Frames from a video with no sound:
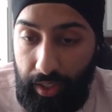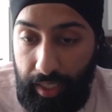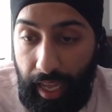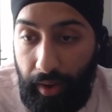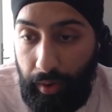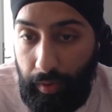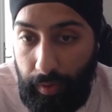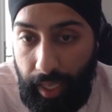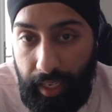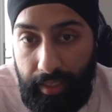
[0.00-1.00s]
That
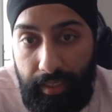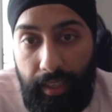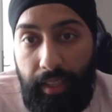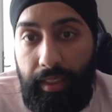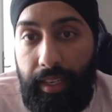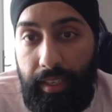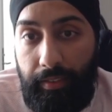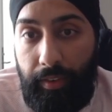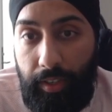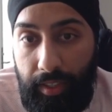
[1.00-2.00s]
reflects the
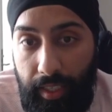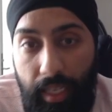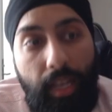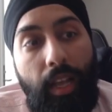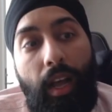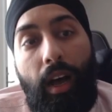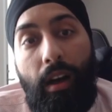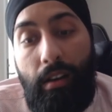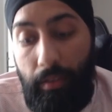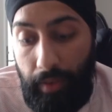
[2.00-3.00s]
diversity
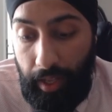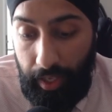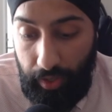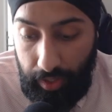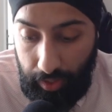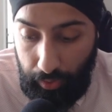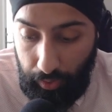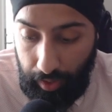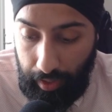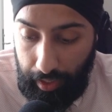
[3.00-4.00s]
of your
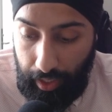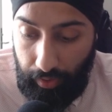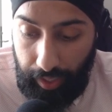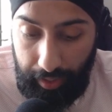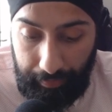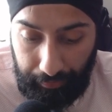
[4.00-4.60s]
school, right?